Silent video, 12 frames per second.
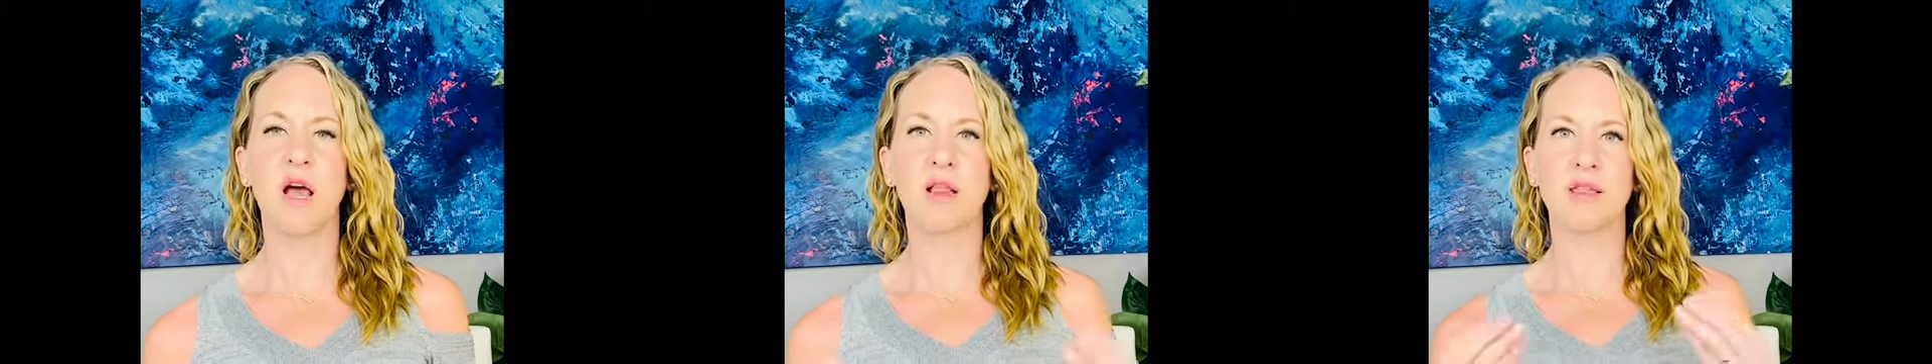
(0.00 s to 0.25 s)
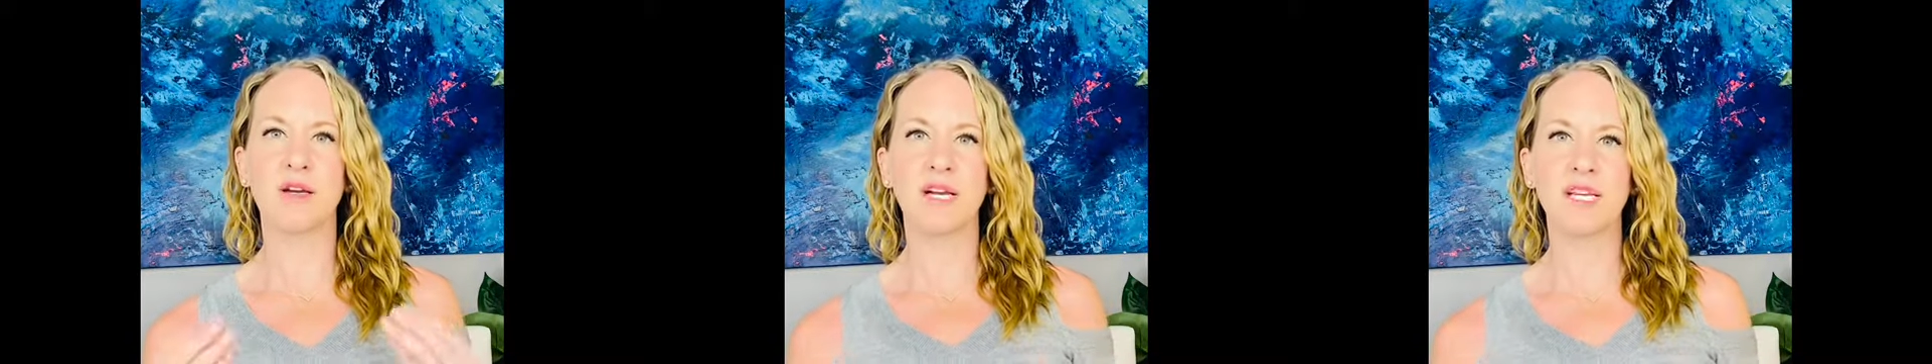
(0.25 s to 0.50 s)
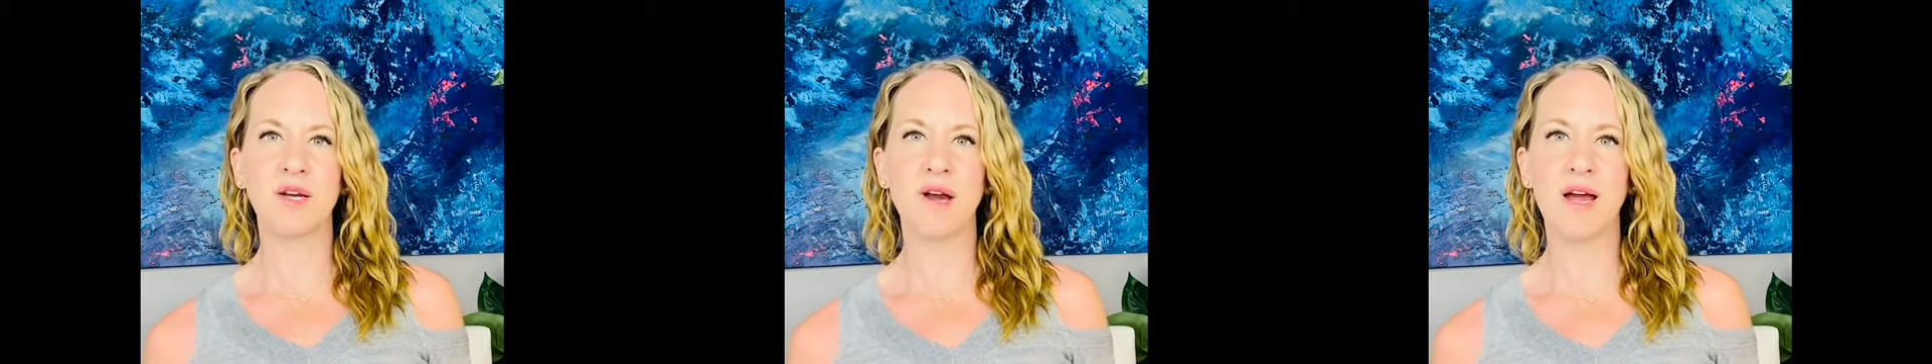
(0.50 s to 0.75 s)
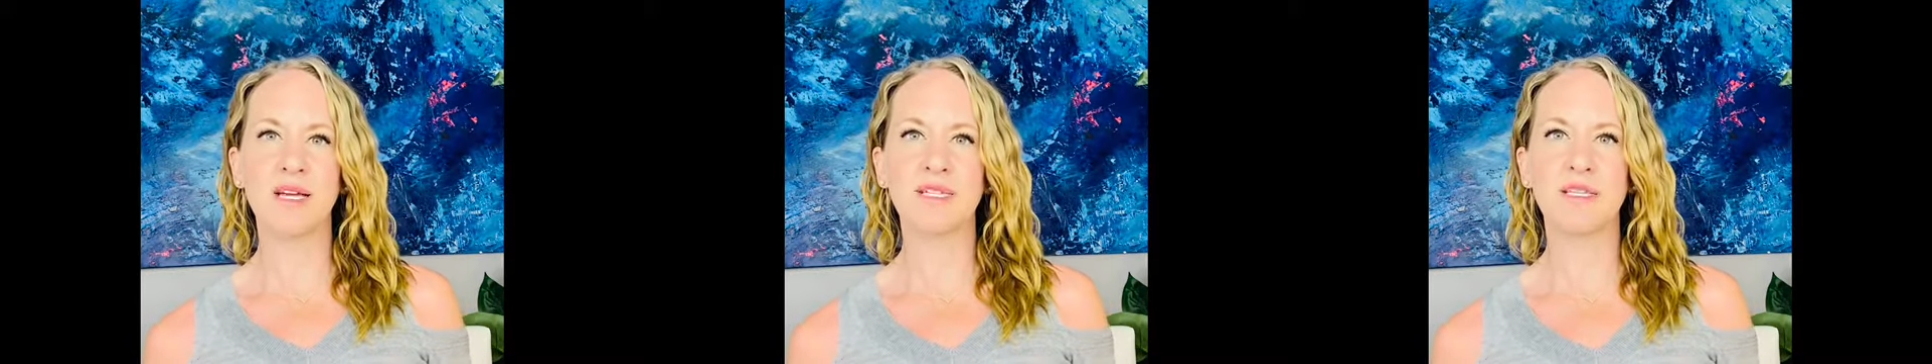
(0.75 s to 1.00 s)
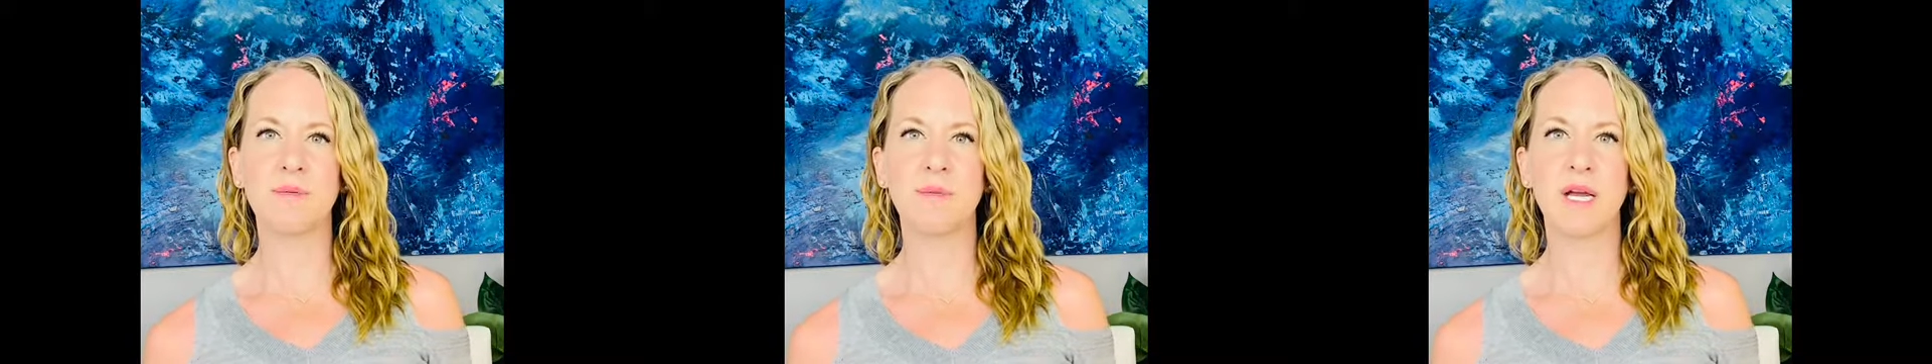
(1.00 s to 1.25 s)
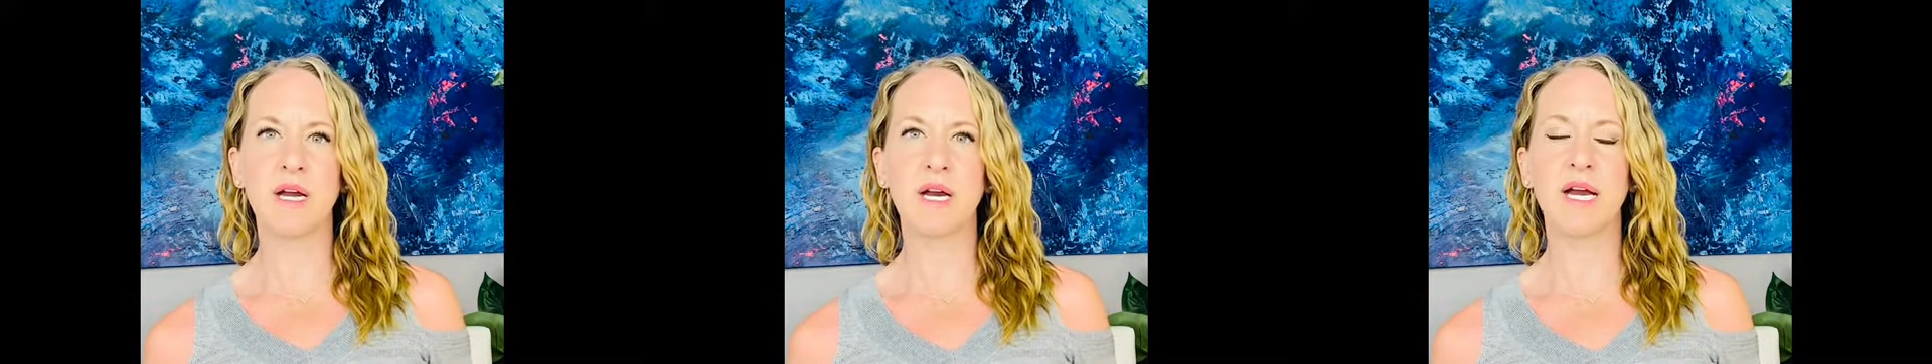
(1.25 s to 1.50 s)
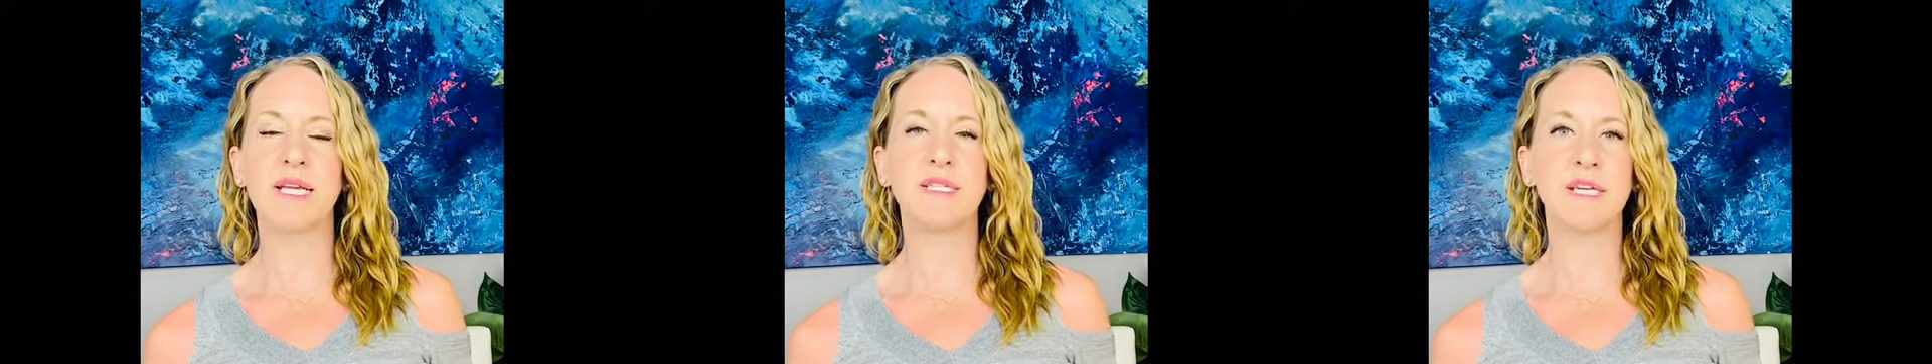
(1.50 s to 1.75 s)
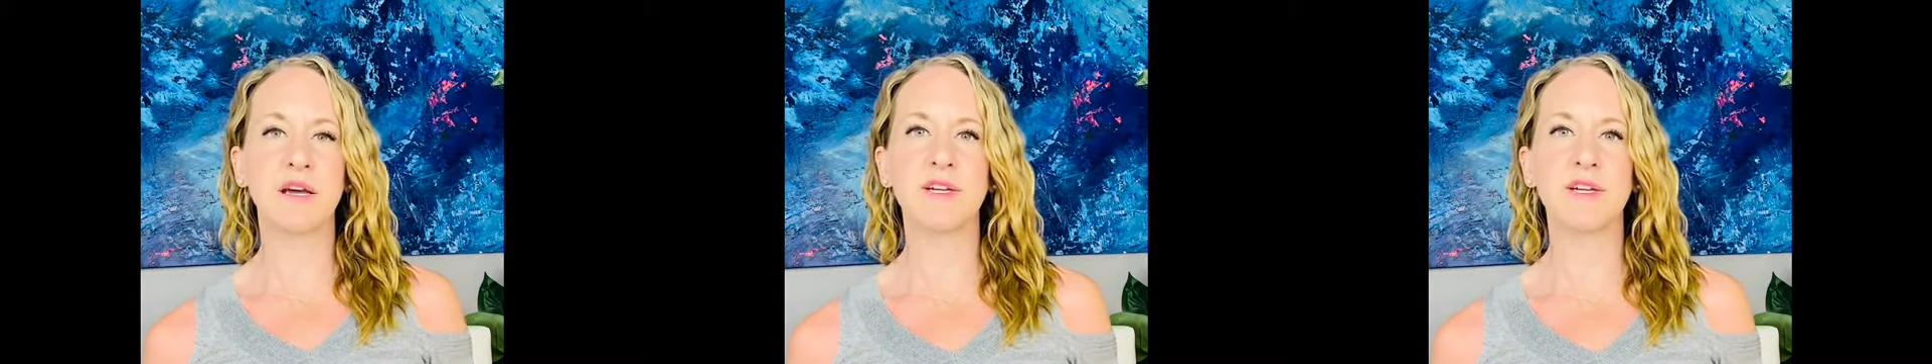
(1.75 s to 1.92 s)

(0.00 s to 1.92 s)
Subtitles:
Look in your eyes in the mirror and tell